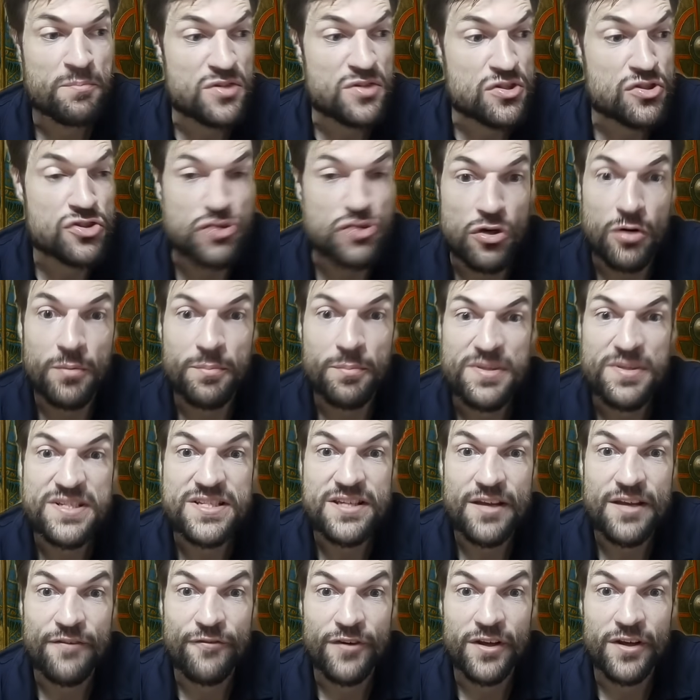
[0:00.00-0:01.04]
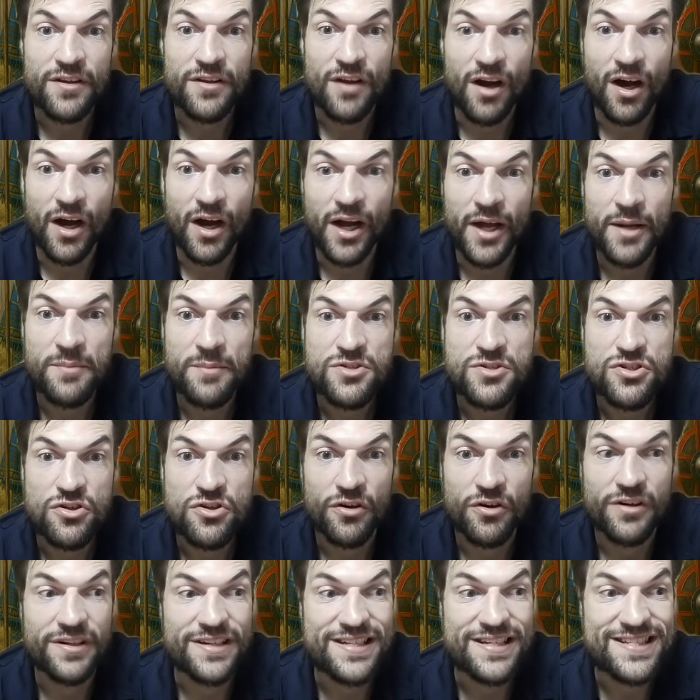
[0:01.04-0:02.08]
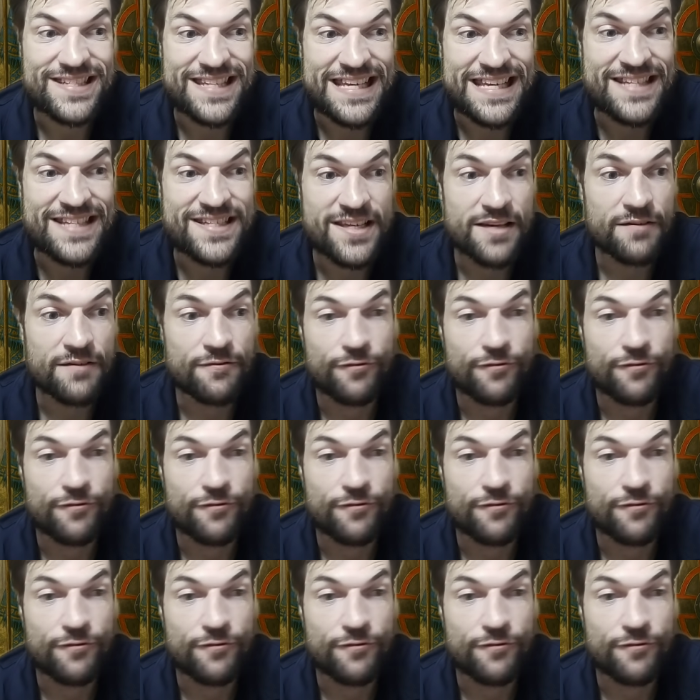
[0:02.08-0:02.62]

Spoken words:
certain specific times during the season,